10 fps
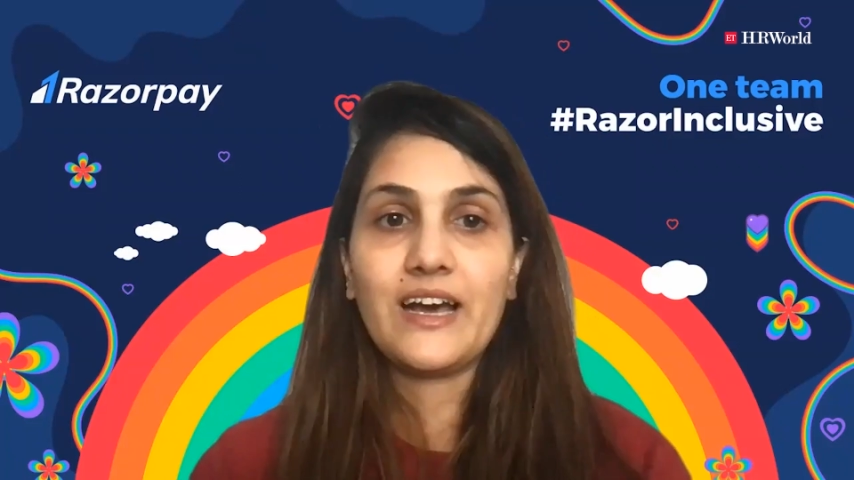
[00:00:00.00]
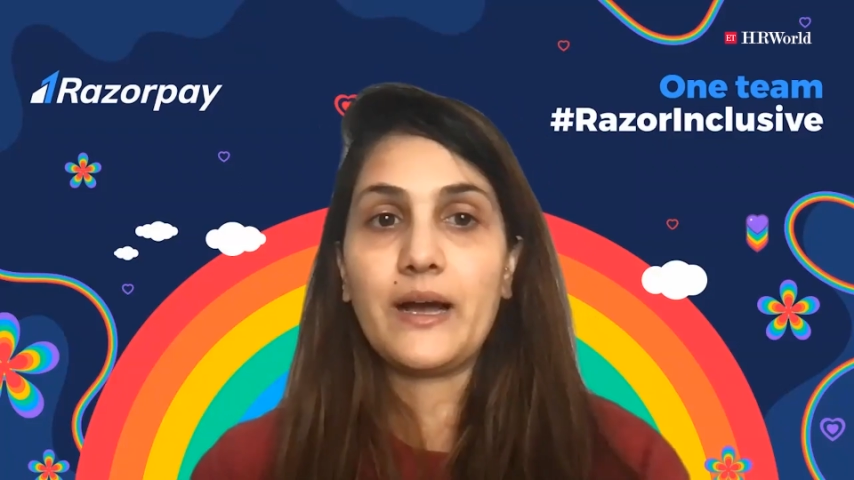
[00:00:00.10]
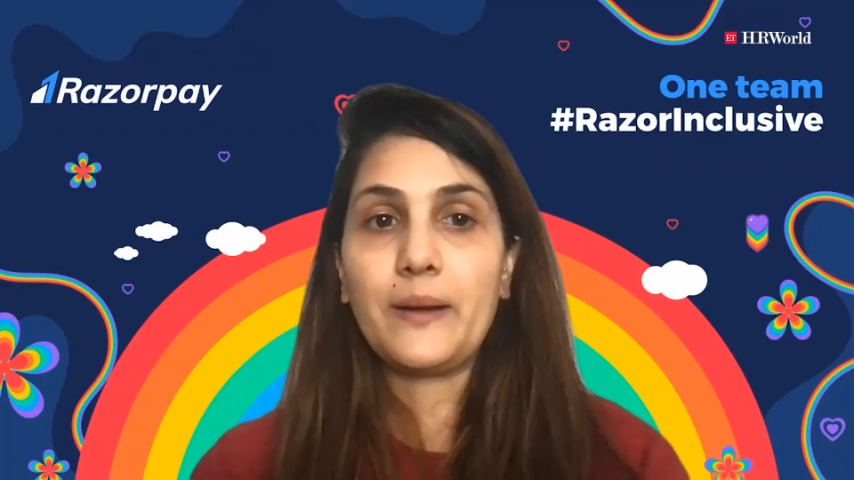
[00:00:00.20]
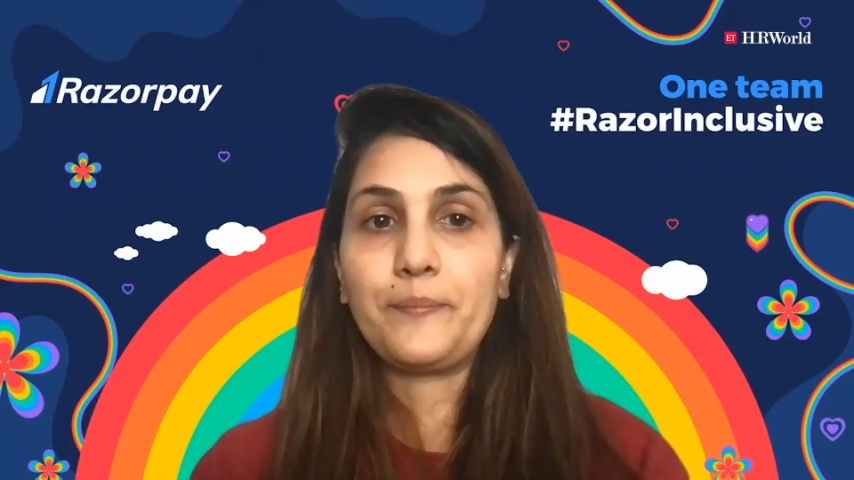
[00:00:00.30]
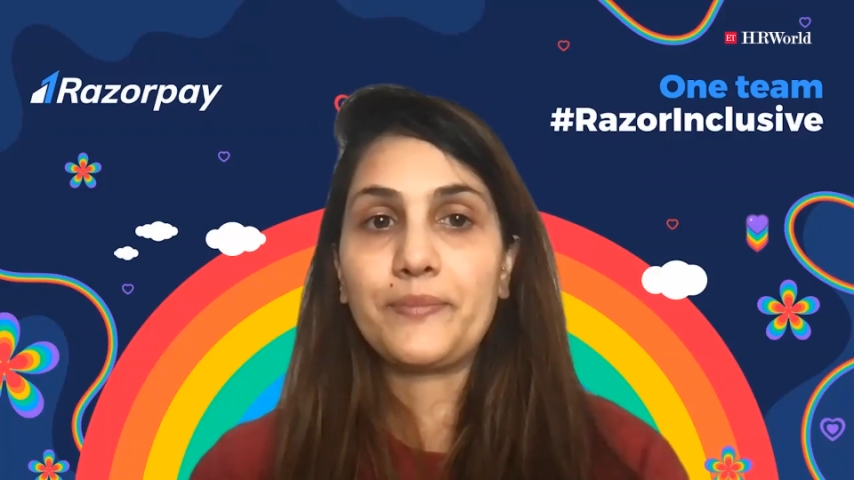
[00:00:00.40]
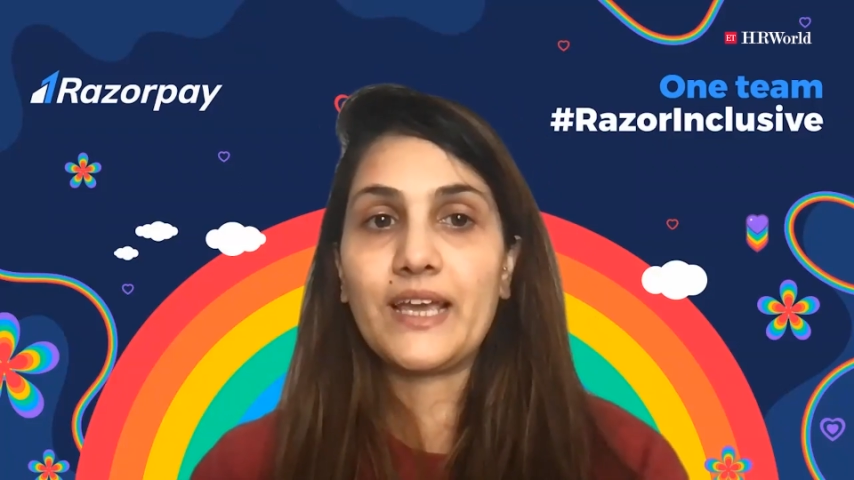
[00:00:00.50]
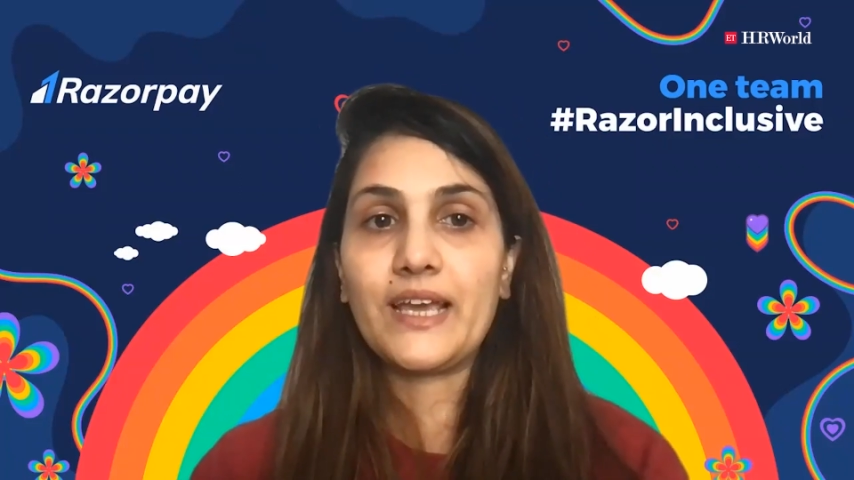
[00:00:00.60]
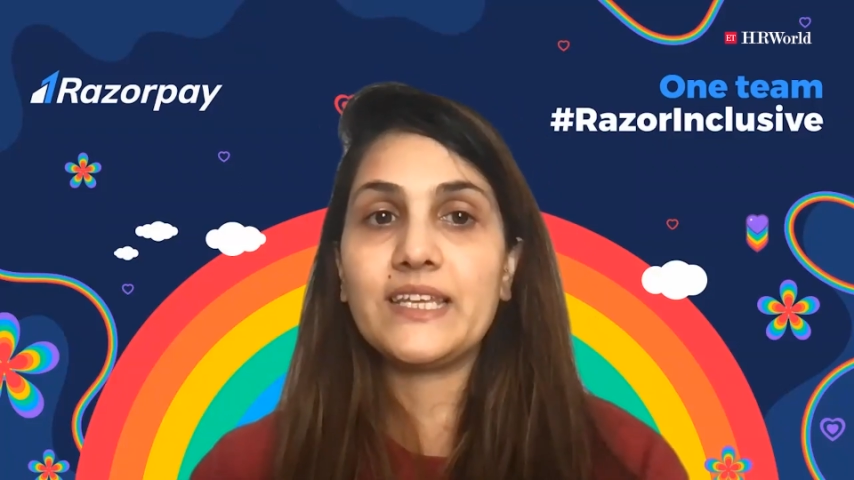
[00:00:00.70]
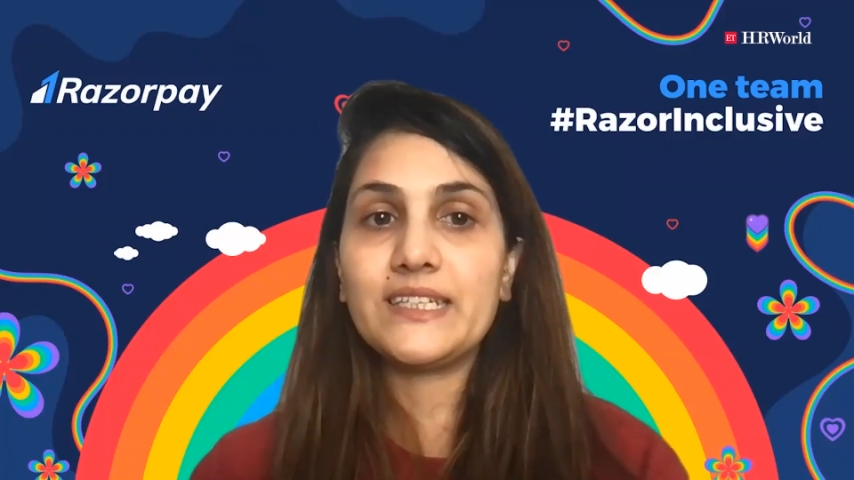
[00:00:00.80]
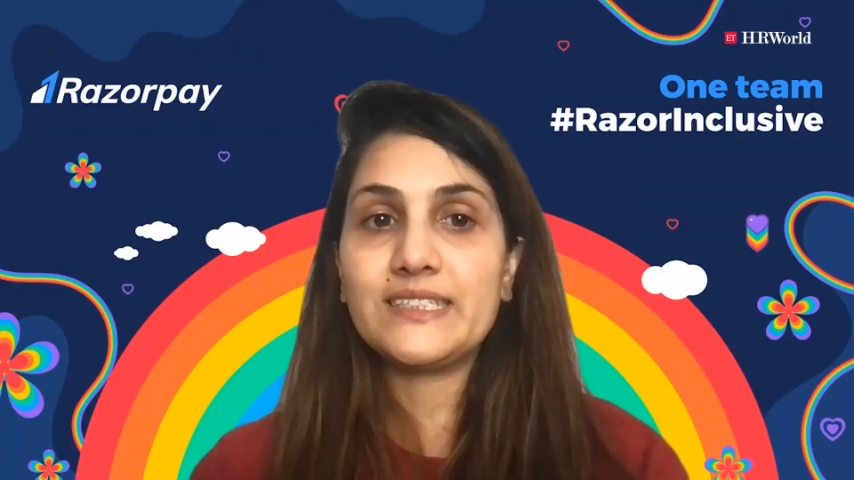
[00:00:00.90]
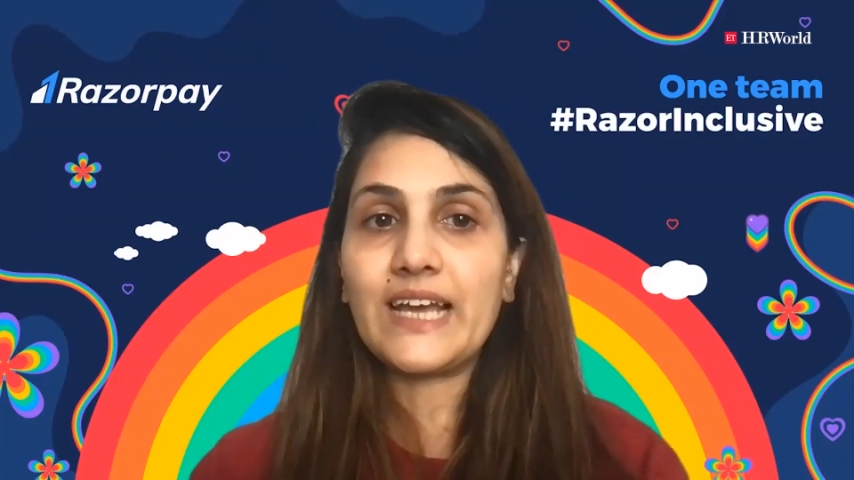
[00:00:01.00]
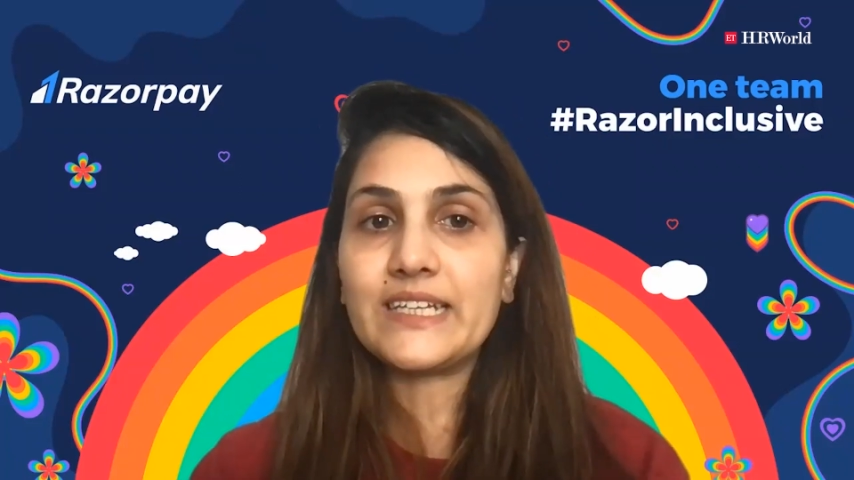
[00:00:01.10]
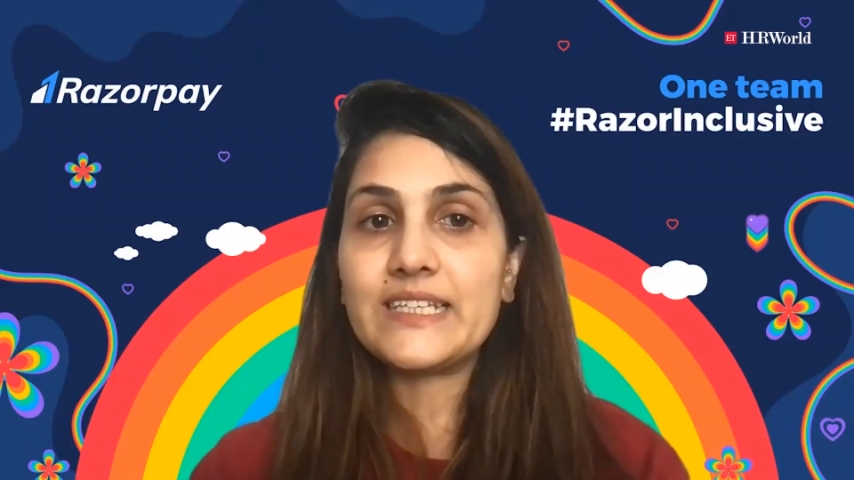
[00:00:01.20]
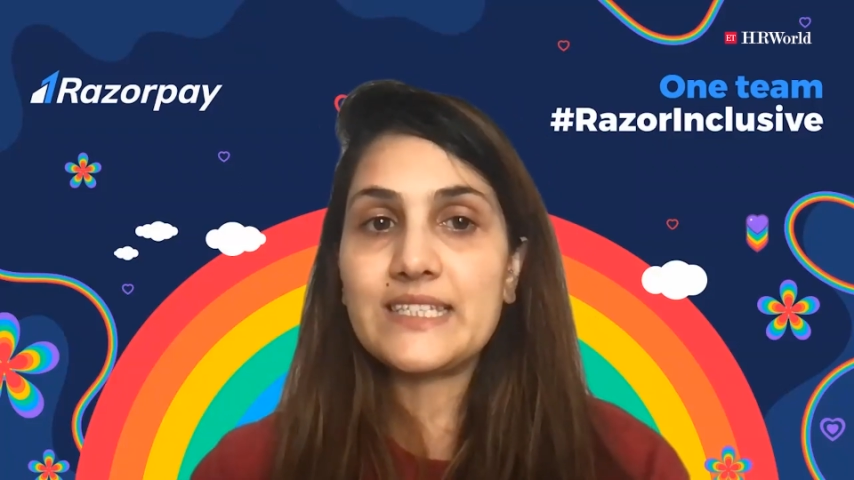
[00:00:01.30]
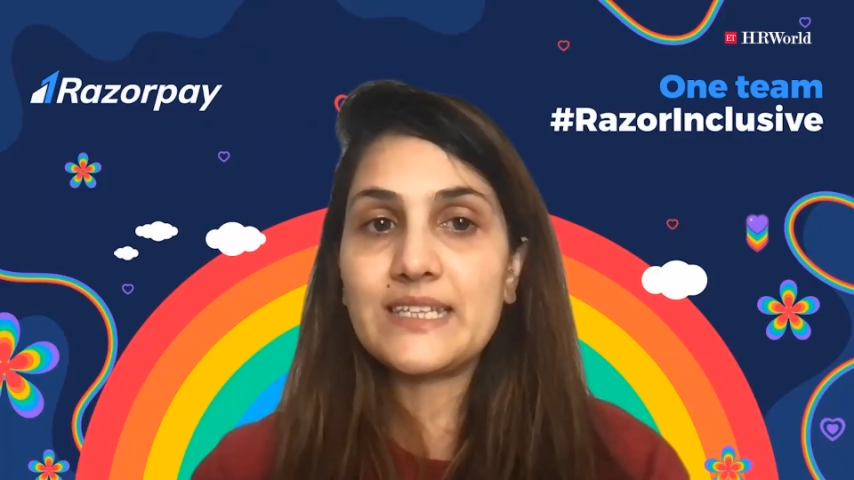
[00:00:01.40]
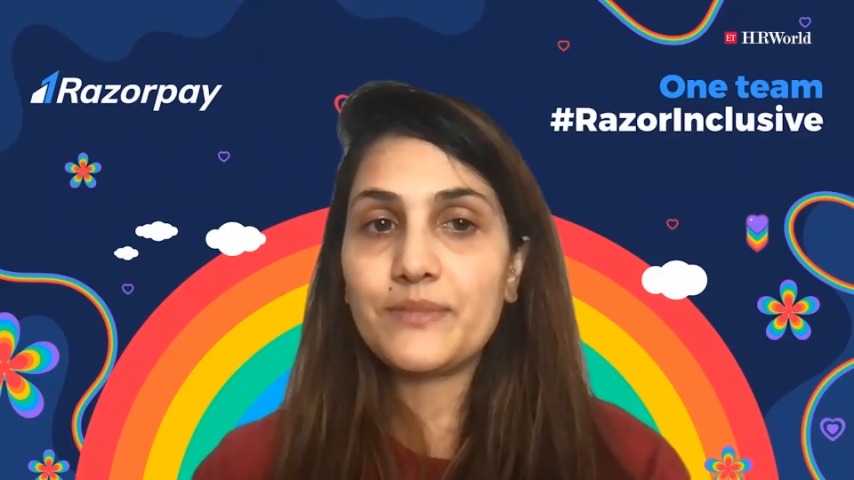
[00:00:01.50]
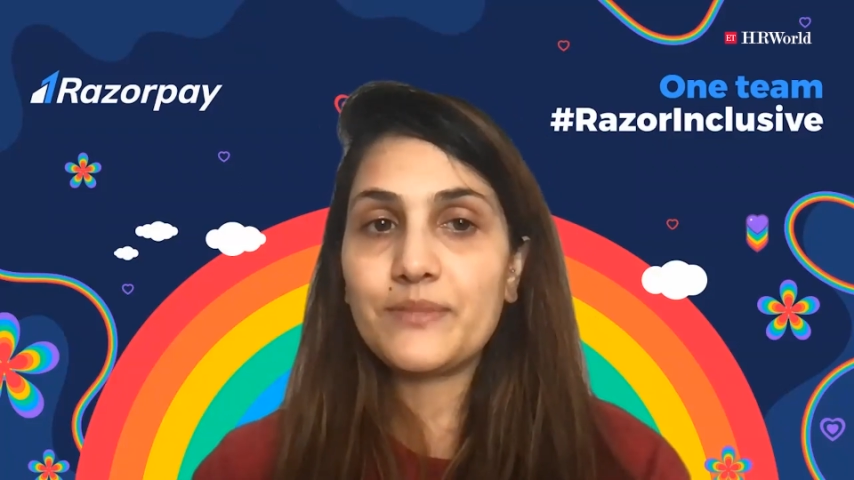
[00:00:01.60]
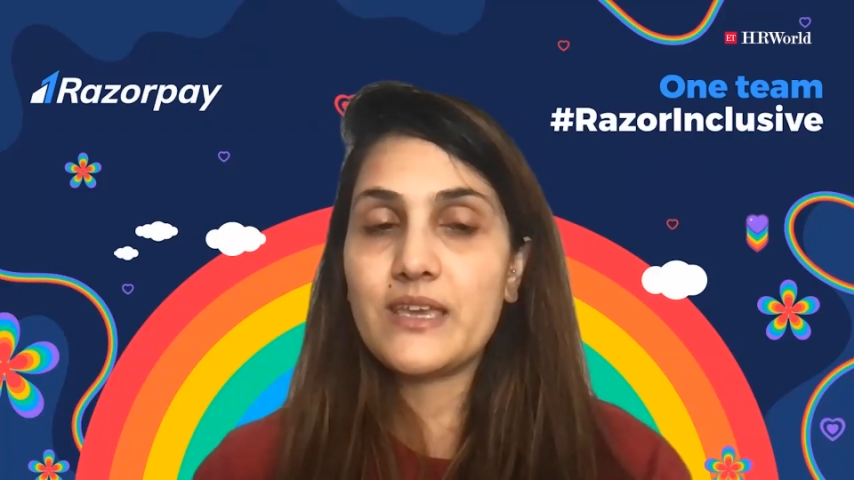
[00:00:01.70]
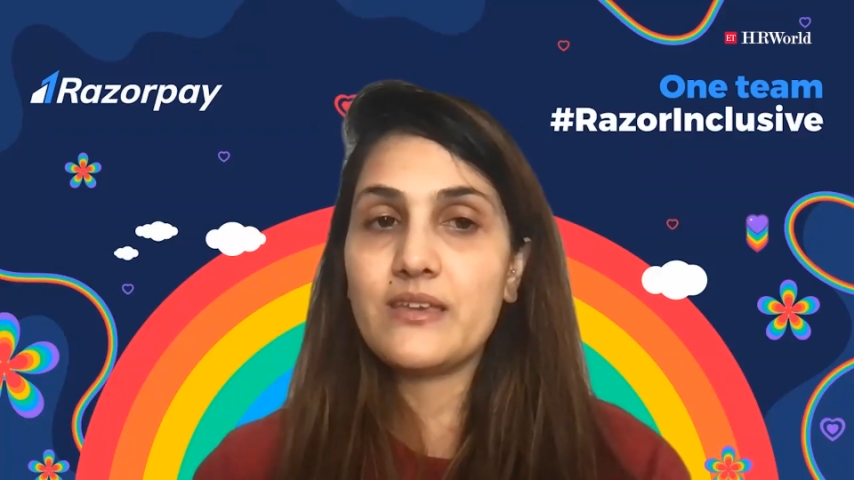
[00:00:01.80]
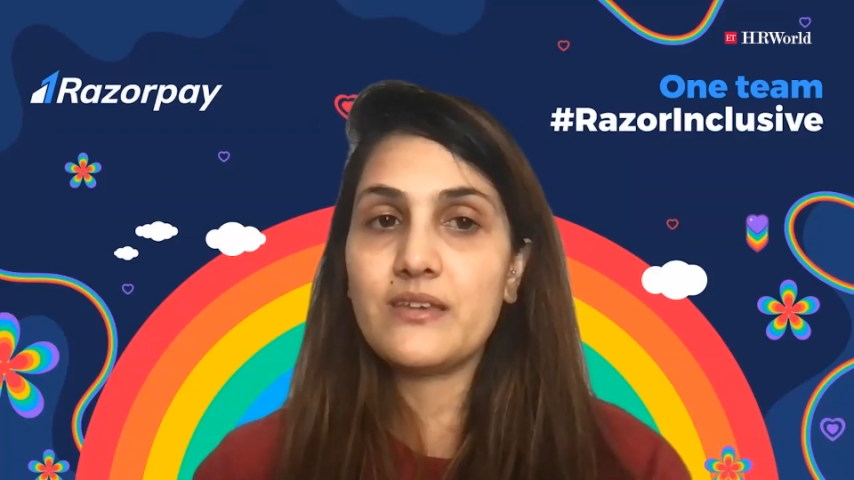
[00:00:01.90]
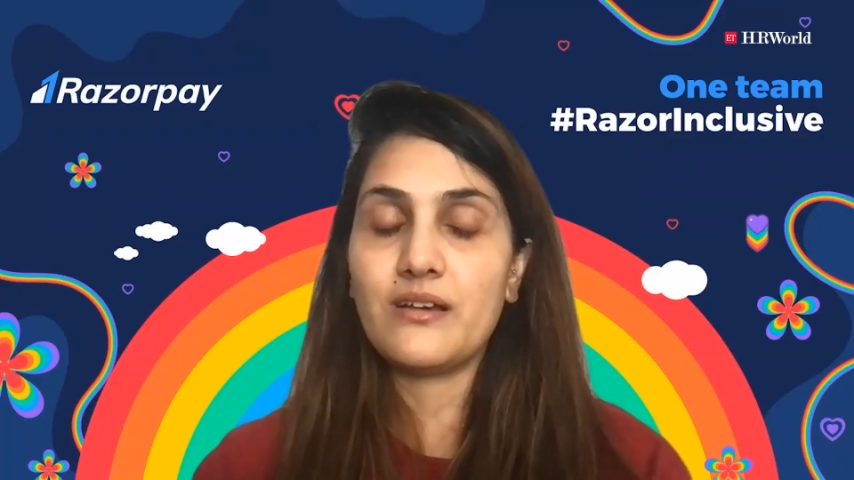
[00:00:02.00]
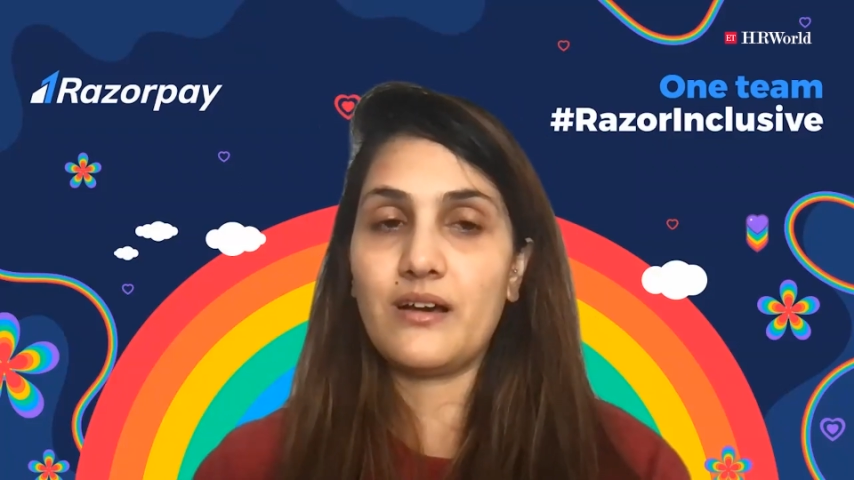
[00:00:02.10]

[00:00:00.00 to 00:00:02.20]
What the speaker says: I think that is something,